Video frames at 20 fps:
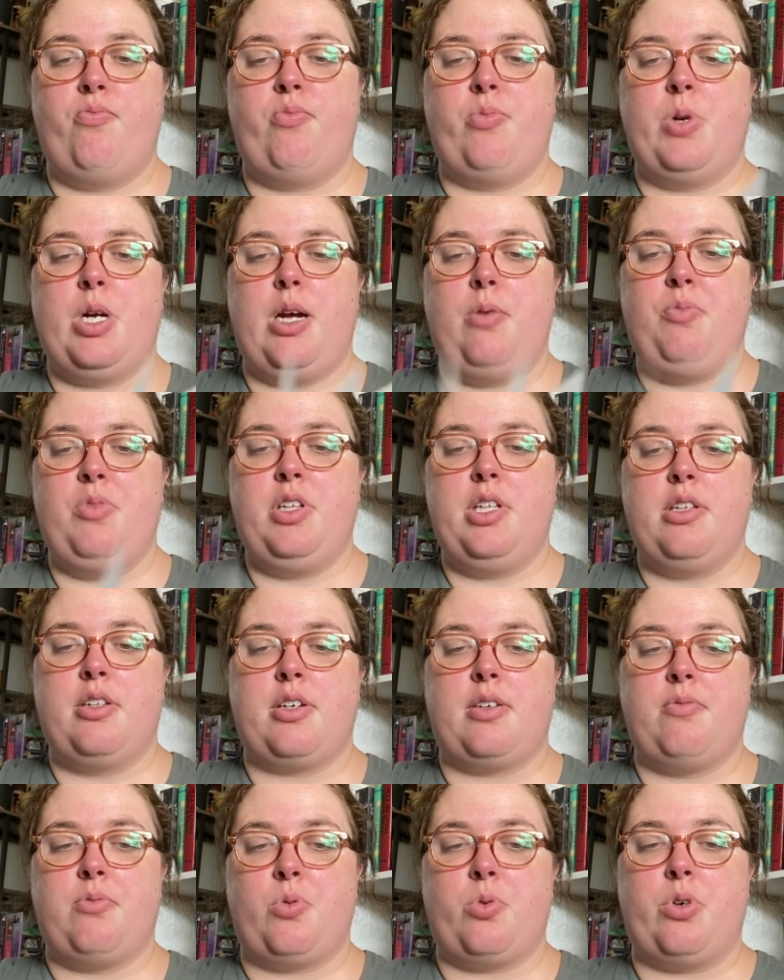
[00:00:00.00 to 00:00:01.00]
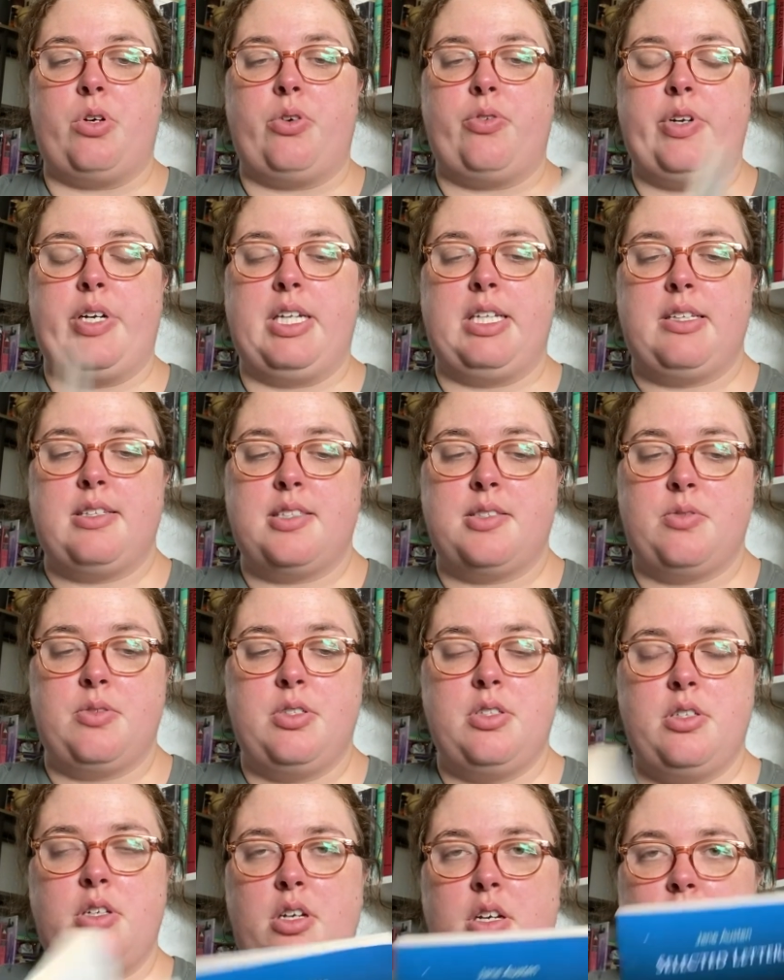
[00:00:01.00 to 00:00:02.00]
I'm really looking forward to reading this
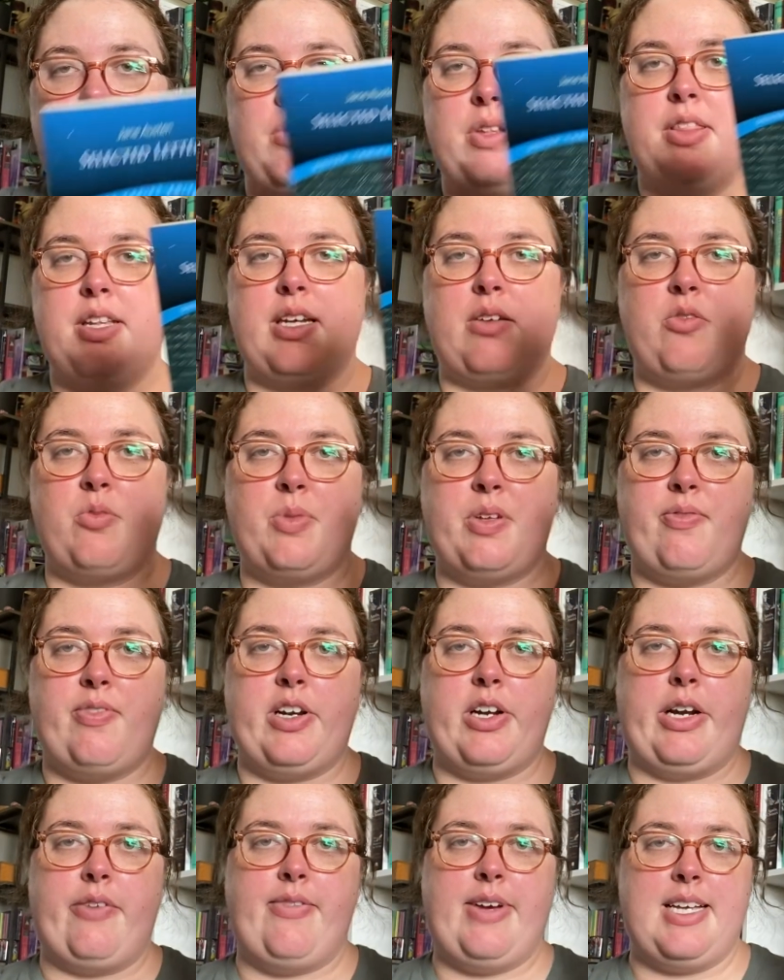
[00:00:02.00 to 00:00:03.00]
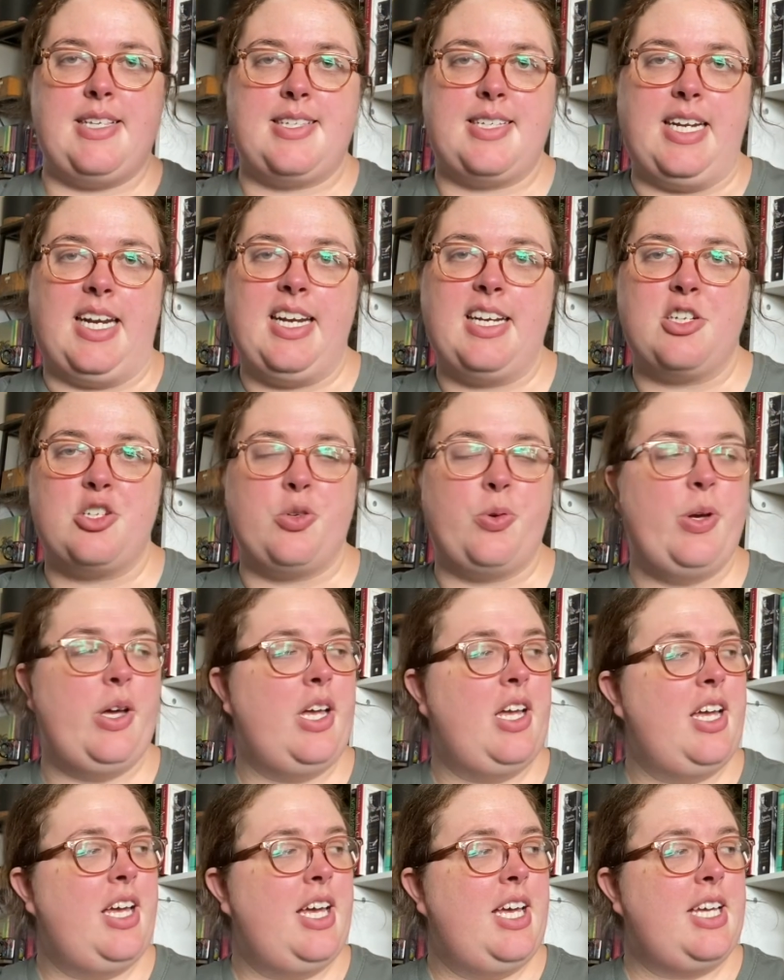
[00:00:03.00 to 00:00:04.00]
one. I think it would be very fascinating to
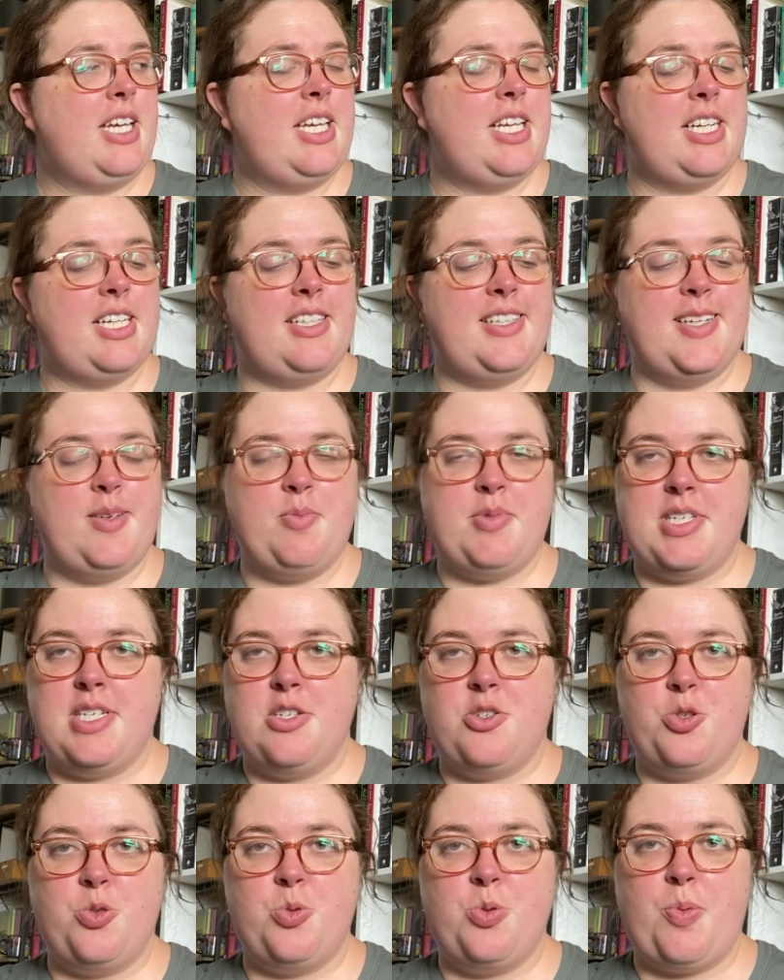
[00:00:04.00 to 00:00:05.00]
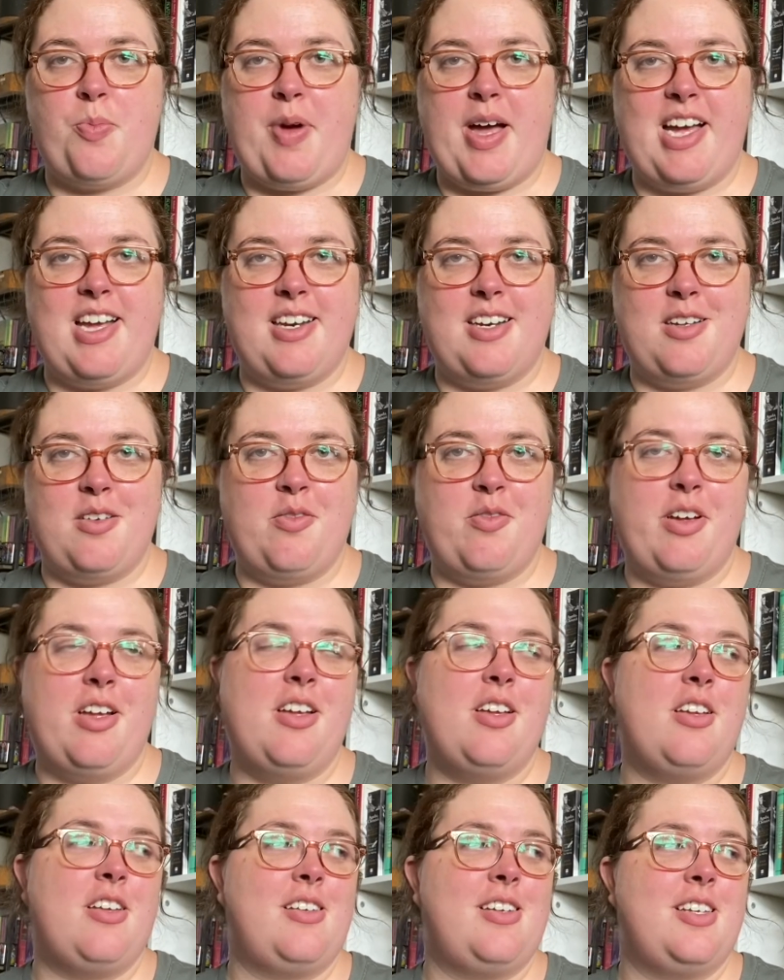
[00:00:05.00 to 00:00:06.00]
get a glimpse into the mind of
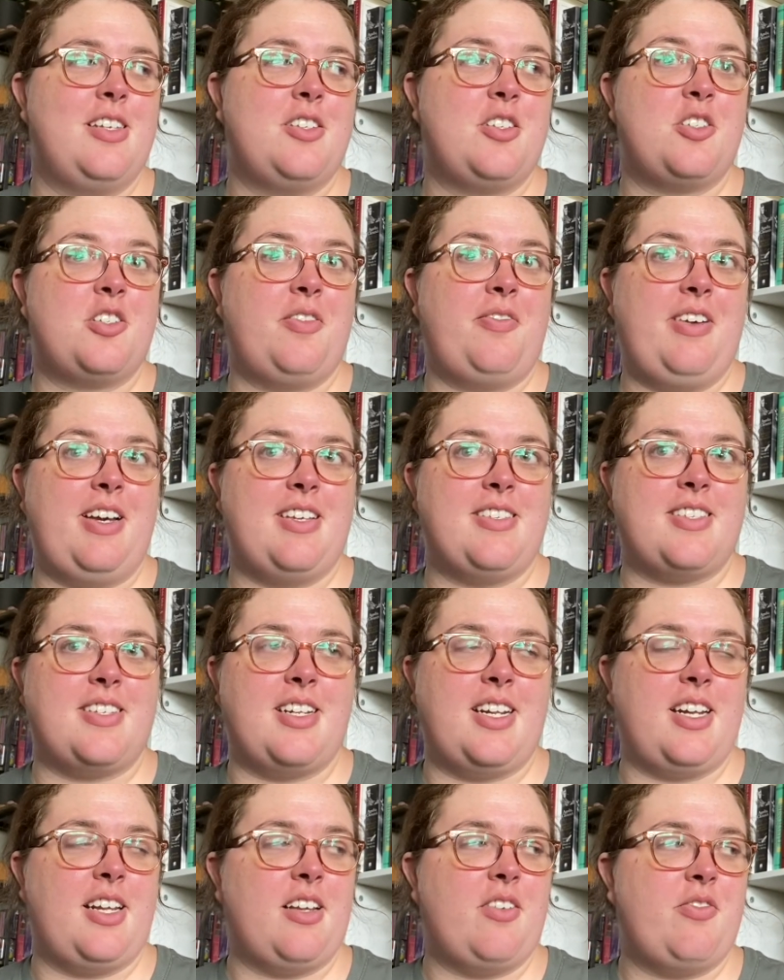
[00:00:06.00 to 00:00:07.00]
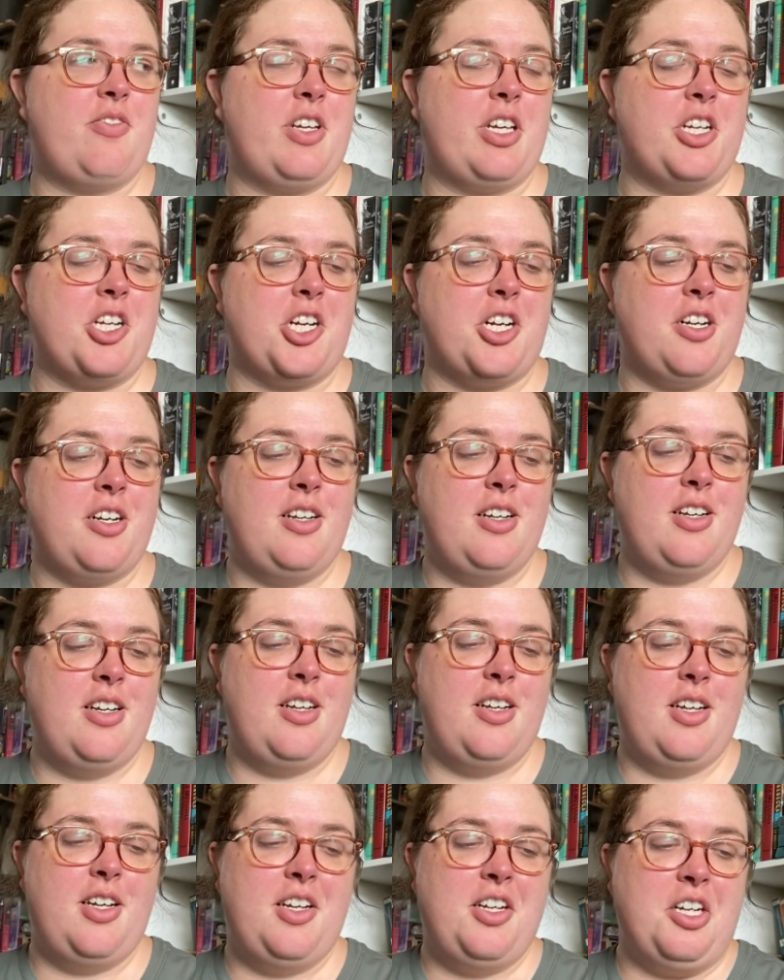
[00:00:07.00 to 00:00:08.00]
such a fascinating figure
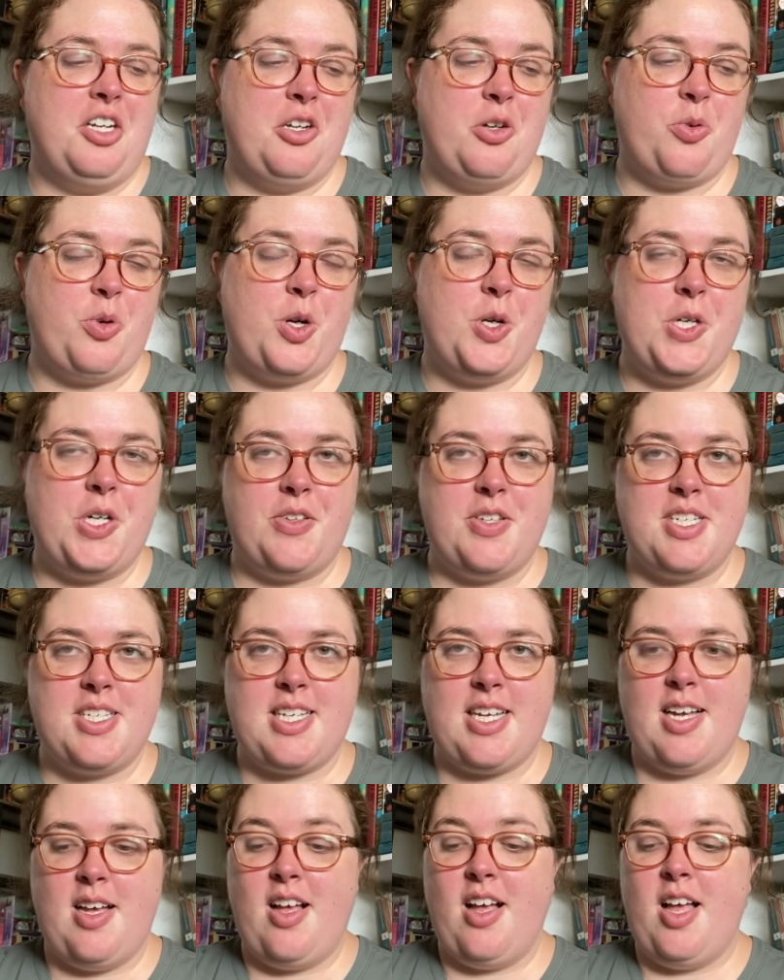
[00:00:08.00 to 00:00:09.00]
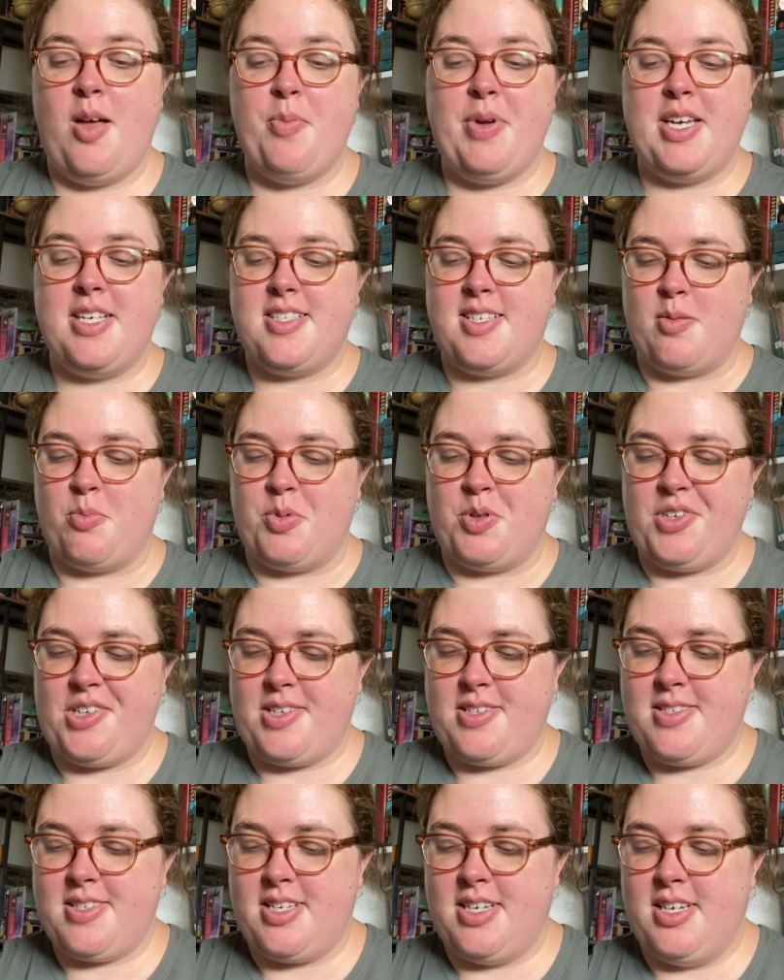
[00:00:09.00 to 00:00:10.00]
who wrote all these amazing
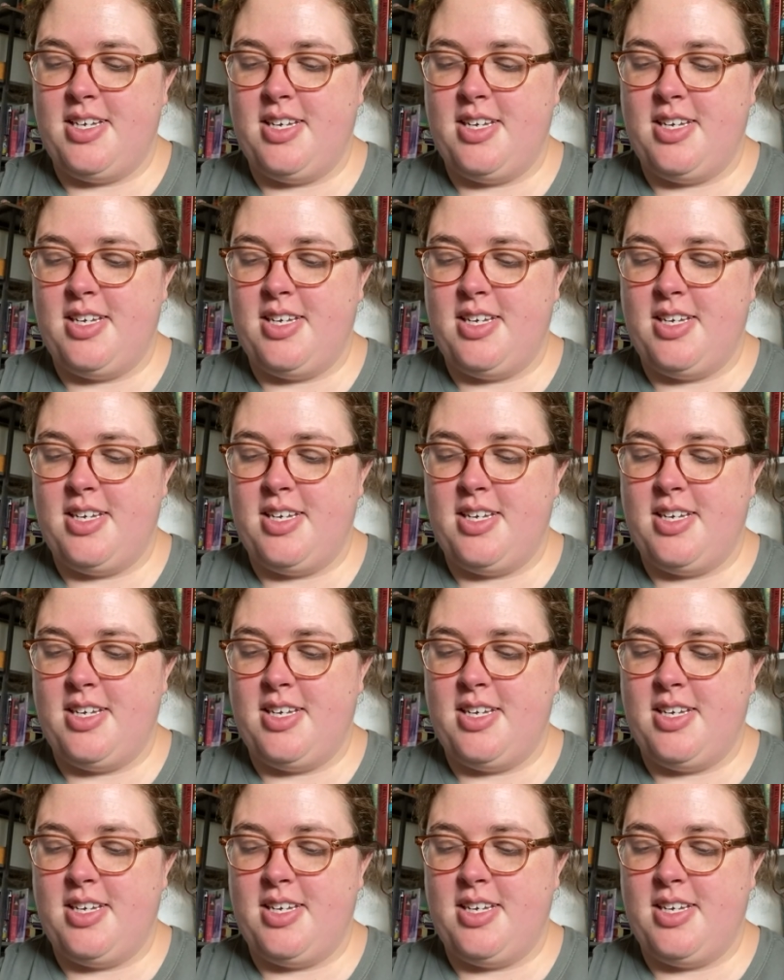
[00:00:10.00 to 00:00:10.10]
books.